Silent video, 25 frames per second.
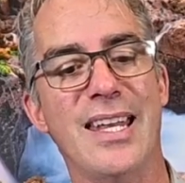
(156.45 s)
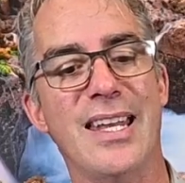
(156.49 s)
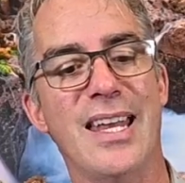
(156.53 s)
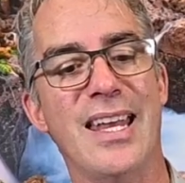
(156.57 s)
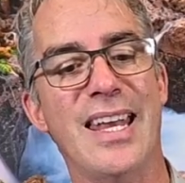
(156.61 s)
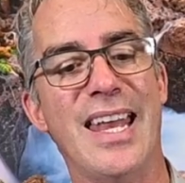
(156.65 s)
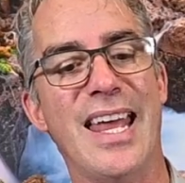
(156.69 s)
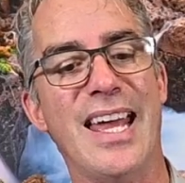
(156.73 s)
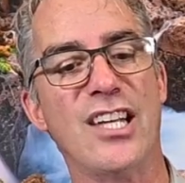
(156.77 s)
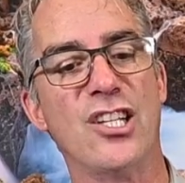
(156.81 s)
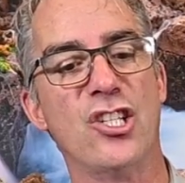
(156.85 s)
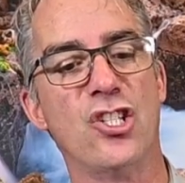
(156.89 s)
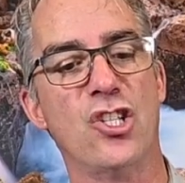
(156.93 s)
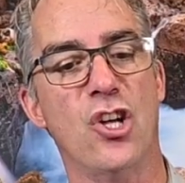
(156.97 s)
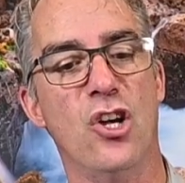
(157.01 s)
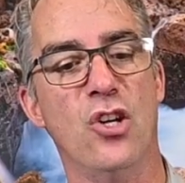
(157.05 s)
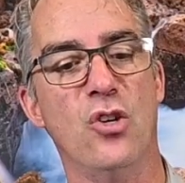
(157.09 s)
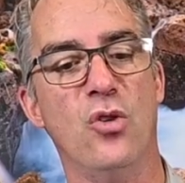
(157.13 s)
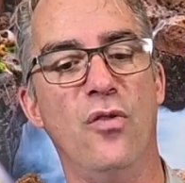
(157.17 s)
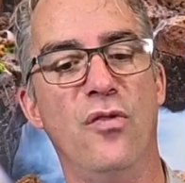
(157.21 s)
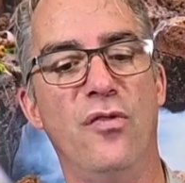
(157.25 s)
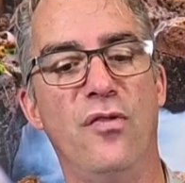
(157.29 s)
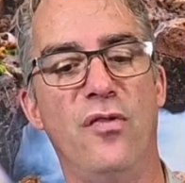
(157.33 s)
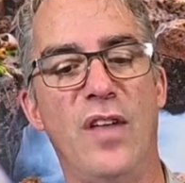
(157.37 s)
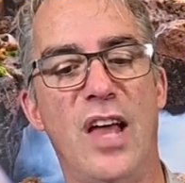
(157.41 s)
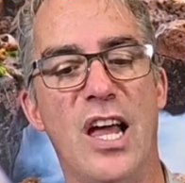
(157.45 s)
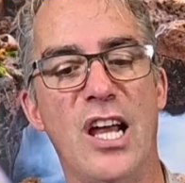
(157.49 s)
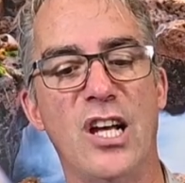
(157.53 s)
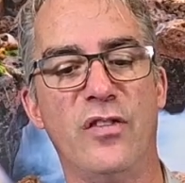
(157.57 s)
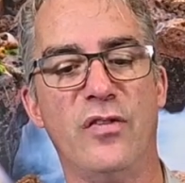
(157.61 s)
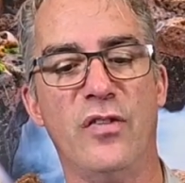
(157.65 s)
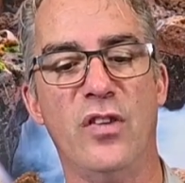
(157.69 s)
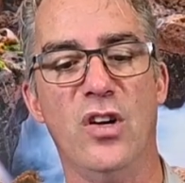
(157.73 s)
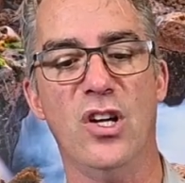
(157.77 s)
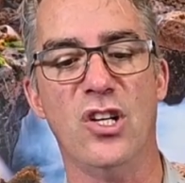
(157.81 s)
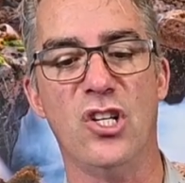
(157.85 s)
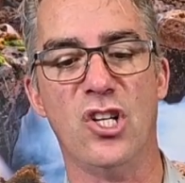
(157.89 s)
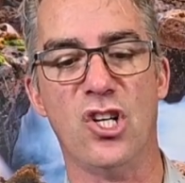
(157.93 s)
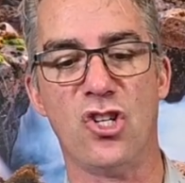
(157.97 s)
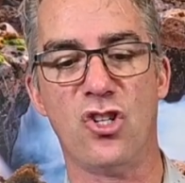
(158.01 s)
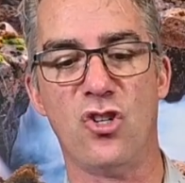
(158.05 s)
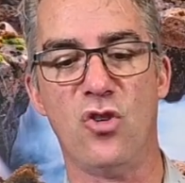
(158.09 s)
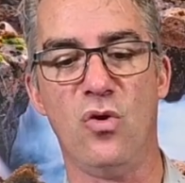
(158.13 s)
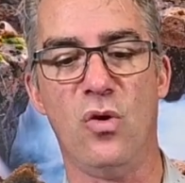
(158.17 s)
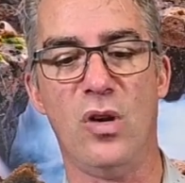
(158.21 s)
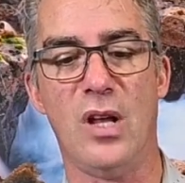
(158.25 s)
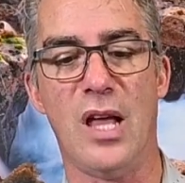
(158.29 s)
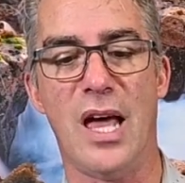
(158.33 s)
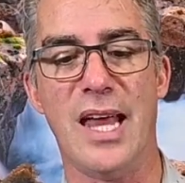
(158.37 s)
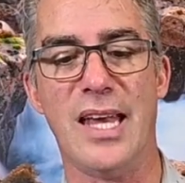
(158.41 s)
an external flash for
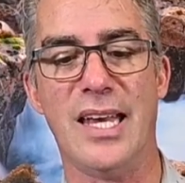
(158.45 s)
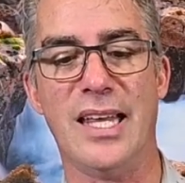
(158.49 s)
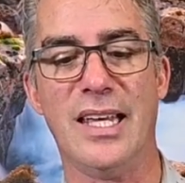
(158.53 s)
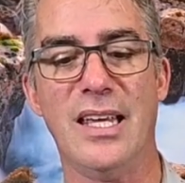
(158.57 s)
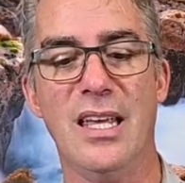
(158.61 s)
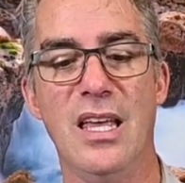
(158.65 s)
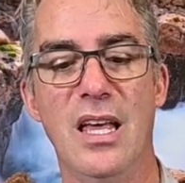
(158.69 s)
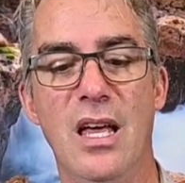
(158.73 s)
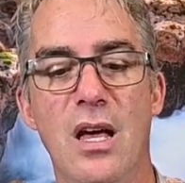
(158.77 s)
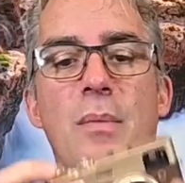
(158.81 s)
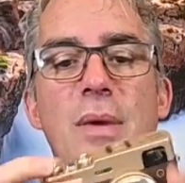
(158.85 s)
additional lighting.